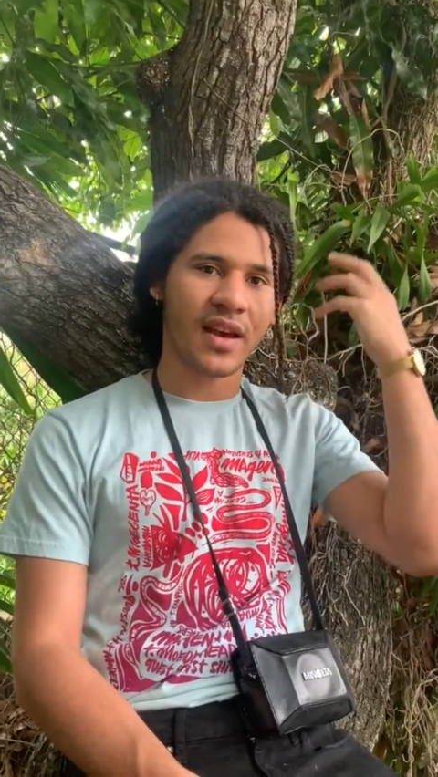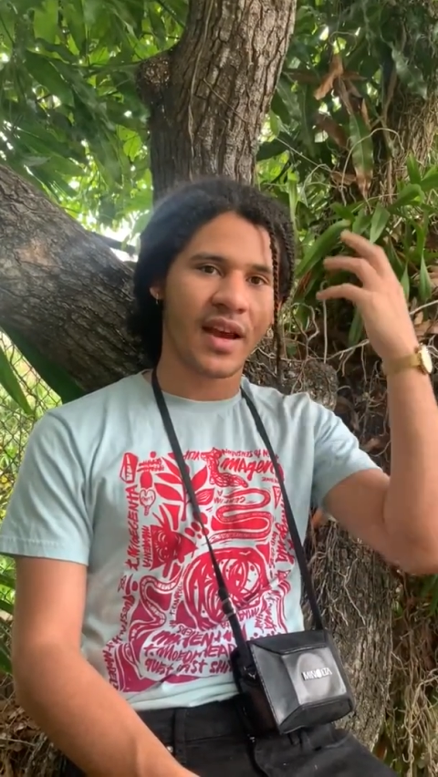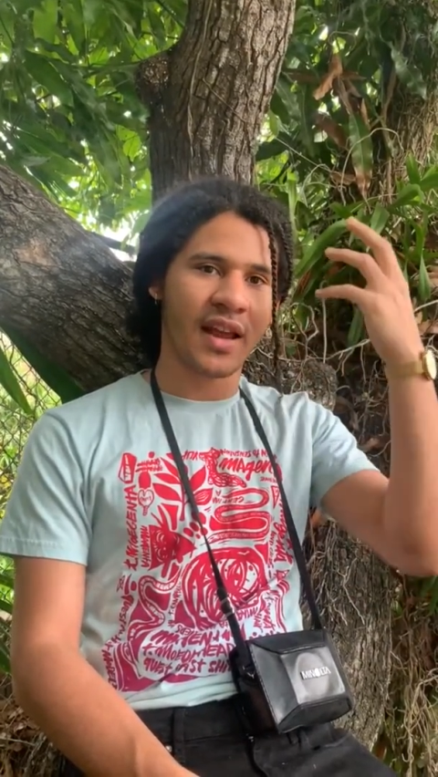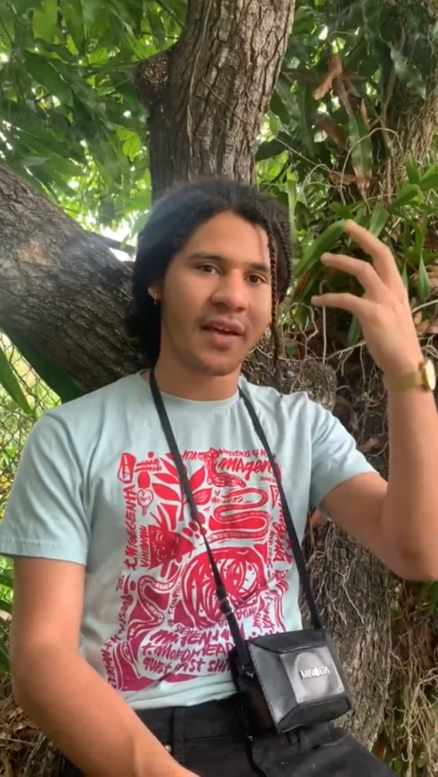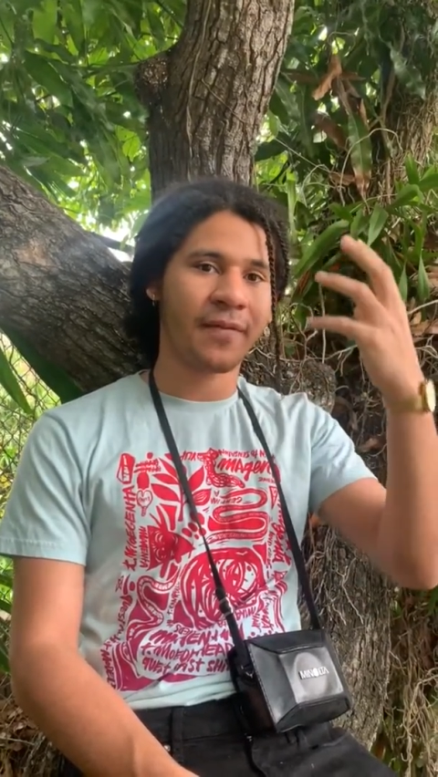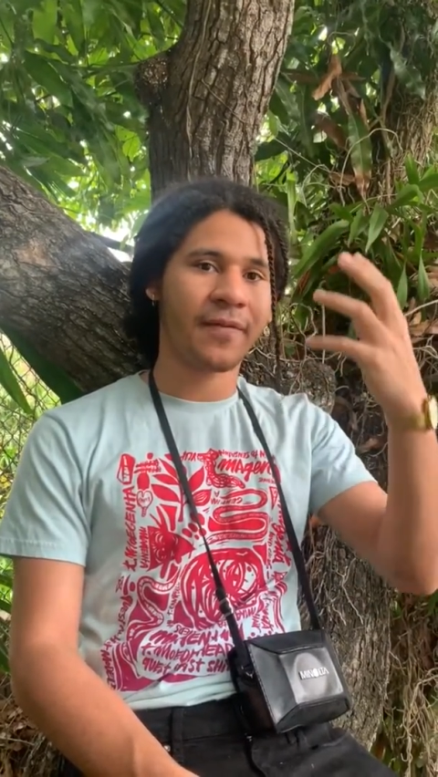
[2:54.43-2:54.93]

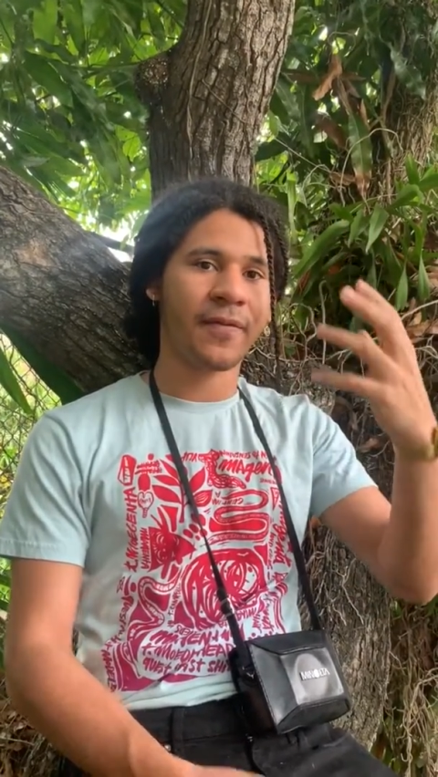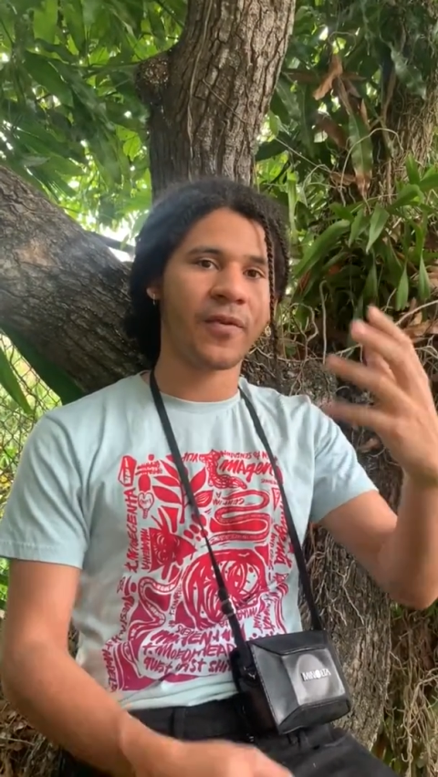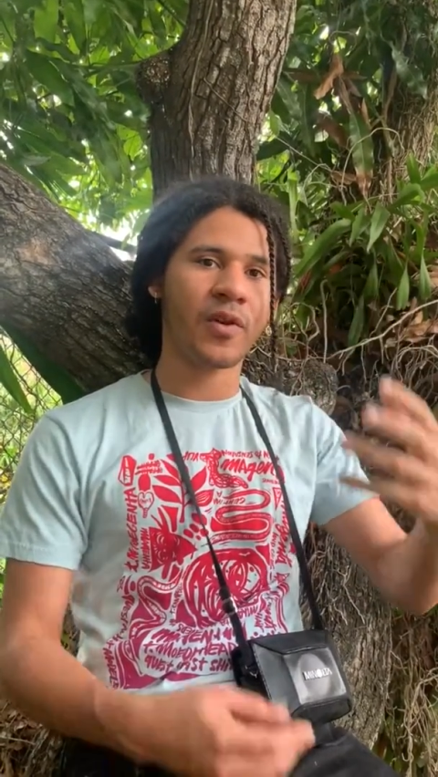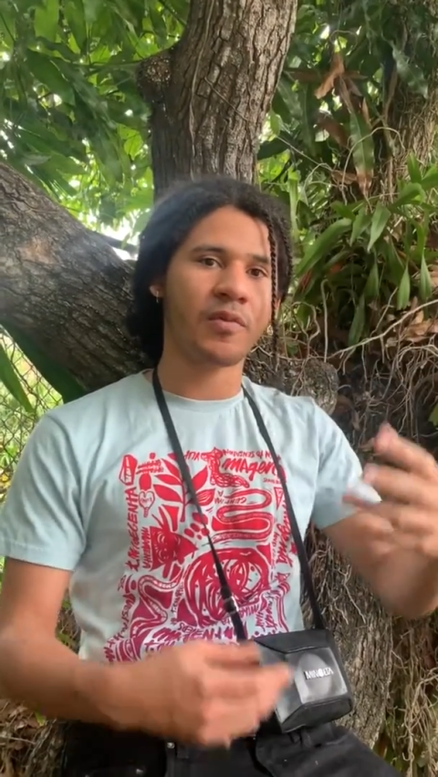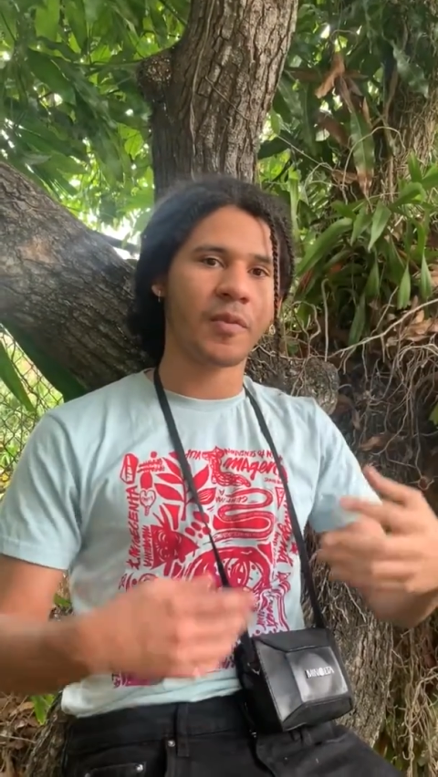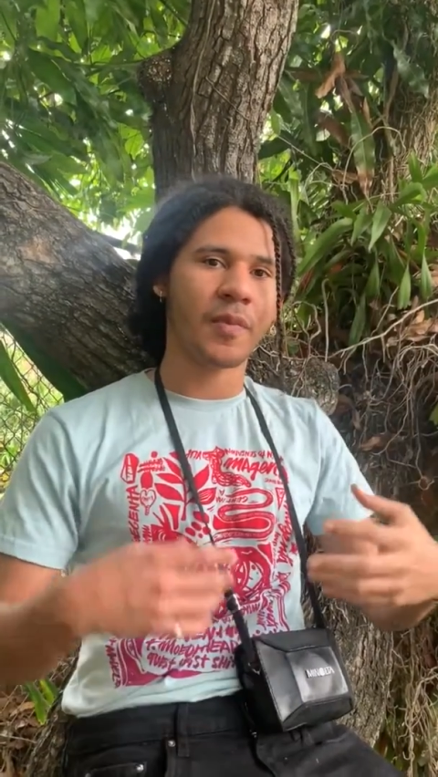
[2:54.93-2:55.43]
and I
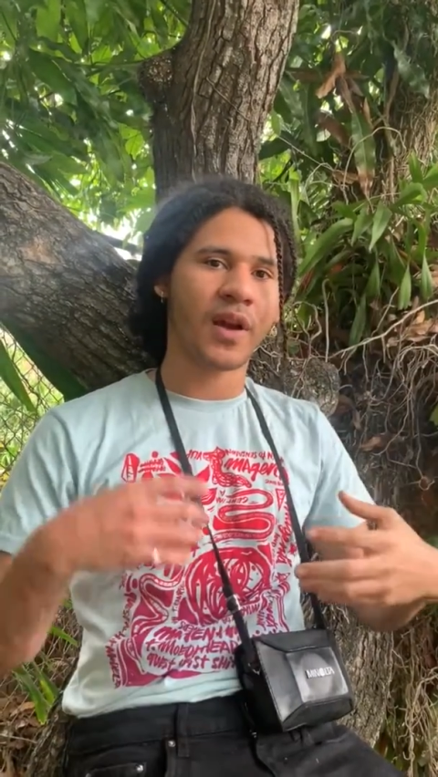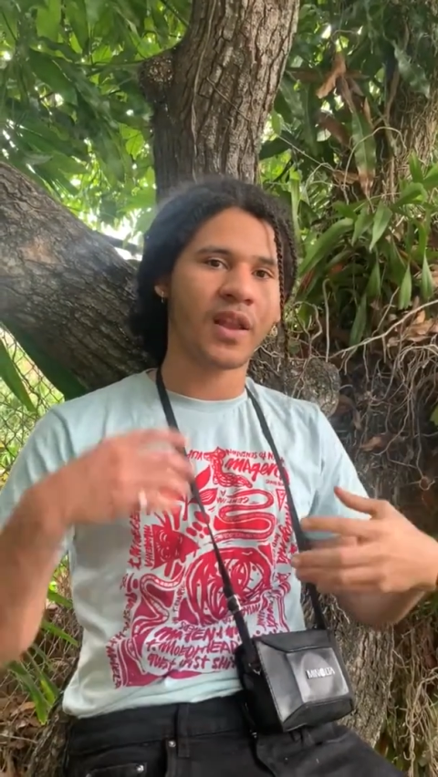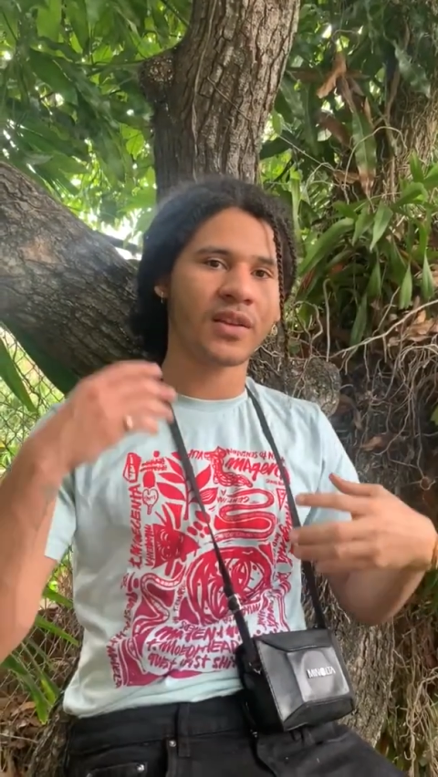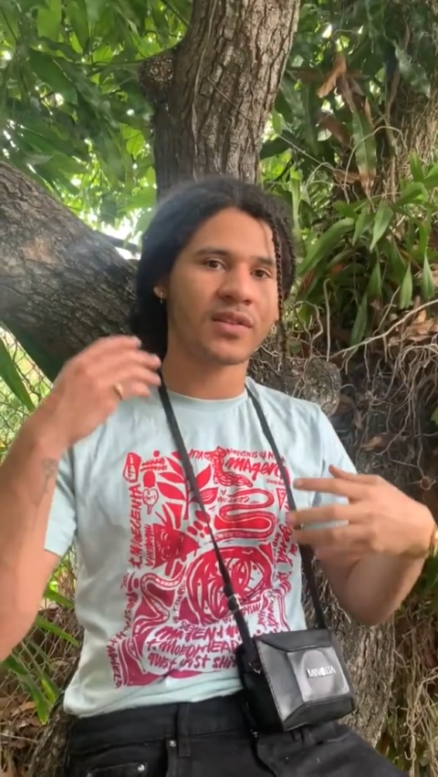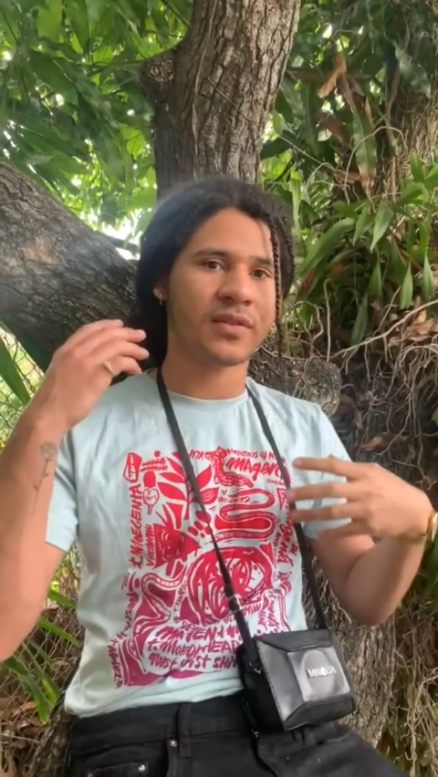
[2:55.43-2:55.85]
form up a lot